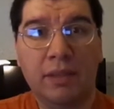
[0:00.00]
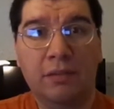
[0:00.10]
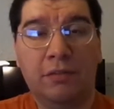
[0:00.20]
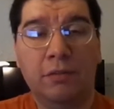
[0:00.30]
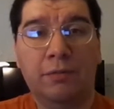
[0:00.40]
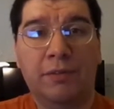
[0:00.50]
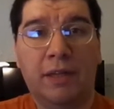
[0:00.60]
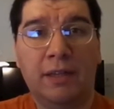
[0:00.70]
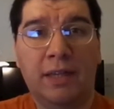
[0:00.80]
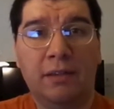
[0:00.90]
he soon
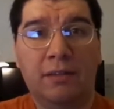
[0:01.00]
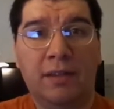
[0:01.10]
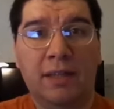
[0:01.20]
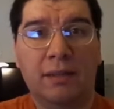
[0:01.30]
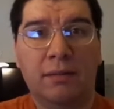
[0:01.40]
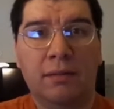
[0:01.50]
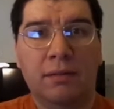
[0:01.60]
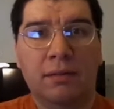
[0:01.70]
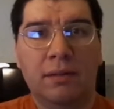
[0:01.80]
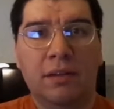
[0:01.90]
found out that
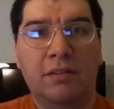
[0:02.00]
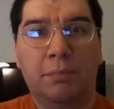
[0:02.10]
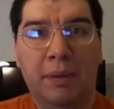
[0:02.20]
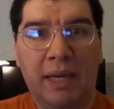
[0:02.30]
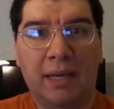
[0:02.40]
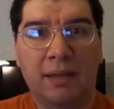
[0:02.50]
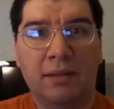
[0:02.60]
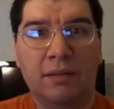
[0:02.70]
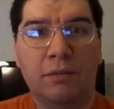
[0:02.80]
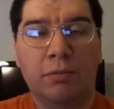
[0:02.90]
his
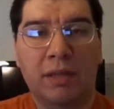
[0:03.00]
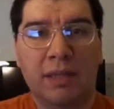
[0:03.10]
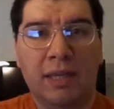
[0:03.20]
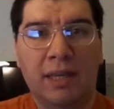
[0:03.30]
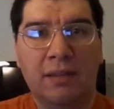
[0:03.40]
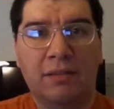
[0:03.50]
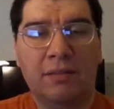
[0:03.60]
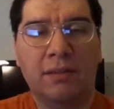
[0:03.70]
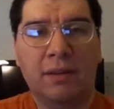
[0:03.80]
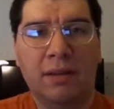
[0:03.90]
band, the
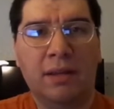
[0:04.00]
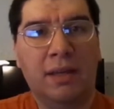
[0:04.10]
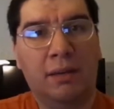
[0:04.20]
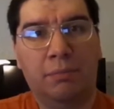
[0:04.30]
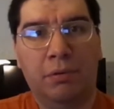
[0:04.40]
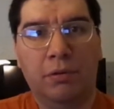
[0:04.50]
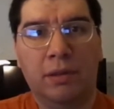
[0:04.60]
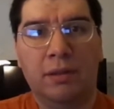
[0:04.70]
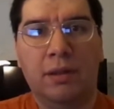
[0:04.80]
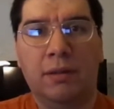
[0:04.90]
Renegades, had
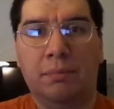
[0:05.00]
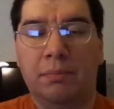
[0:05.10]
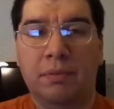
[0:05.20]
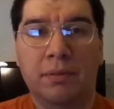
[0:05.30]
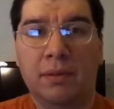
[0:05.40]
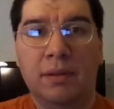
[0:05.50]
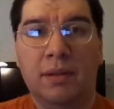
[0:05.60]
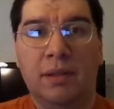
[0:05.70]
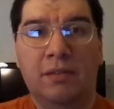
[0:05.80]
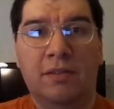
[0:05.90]
broken up
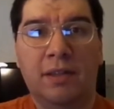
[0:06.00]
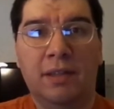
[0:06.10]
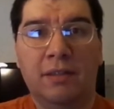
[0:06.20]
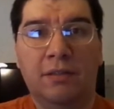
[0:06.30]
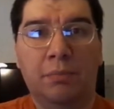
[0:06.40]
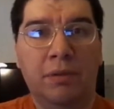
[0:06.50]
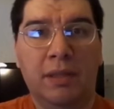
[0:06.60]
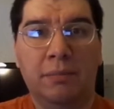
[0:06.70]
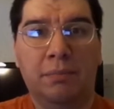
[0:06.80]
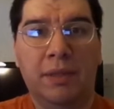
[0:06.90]
and decided not to
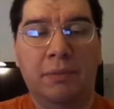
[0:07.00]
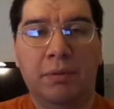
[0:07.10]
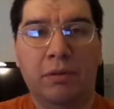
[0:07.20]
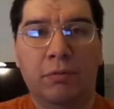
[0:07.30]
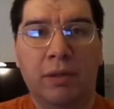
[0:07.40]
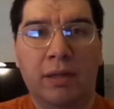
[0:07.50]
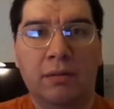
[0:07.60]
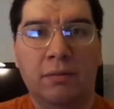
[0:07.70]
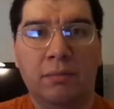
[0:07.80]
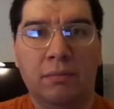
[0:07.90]
bring Pee-wee
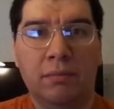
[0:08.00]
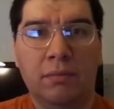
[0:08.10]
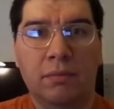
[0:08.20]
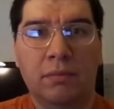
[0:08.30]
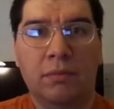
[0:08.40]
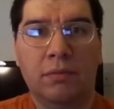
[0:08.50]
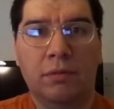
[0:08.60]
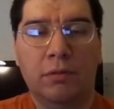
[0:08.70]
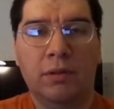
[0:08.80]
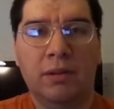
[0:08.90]
around
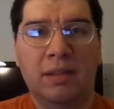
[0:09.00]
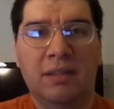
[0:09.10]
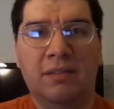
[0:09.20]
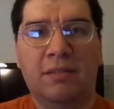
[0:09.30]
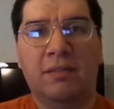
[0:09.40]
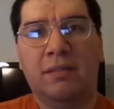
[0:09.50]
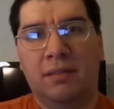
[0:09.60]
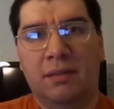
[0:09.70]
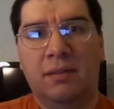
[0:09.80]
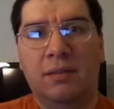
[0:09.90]
during its
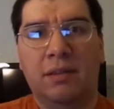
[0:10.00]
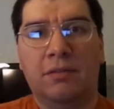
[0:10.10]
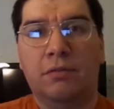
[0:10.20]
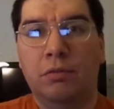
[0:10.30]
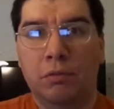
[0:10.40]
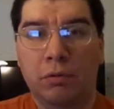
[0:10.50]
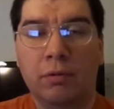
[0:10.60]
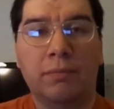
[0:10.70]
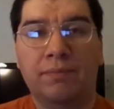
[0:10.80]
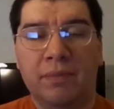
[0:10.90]
next
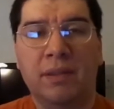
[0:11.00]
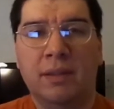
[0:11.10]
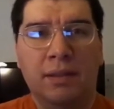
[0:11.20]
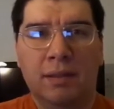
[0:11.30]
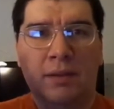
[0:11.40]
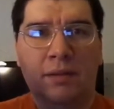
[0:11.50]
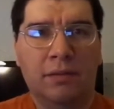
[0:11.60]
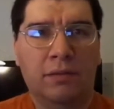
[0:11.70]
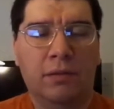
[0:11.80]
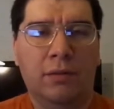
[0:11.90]
tour.
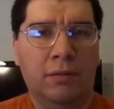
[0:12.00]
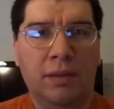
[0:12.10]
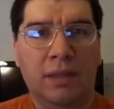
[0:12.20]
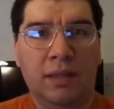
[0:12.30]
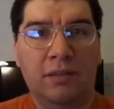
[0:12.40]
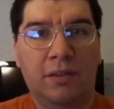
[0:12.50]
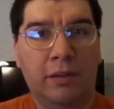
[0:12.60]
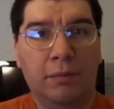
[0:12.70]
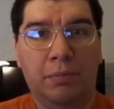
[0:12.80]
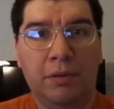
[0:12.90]
So he
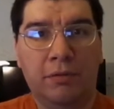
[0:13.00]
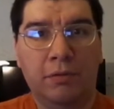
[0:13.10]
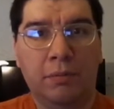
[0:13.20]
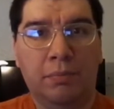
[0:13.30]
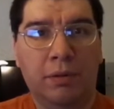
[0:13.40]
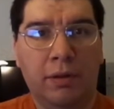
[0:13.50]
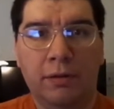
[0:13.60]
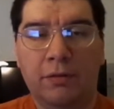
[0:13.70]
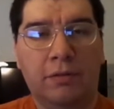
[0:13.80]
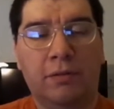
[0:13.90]
tore the picture
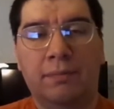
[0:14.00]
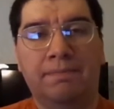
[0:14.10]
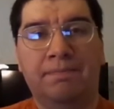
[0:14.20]
apart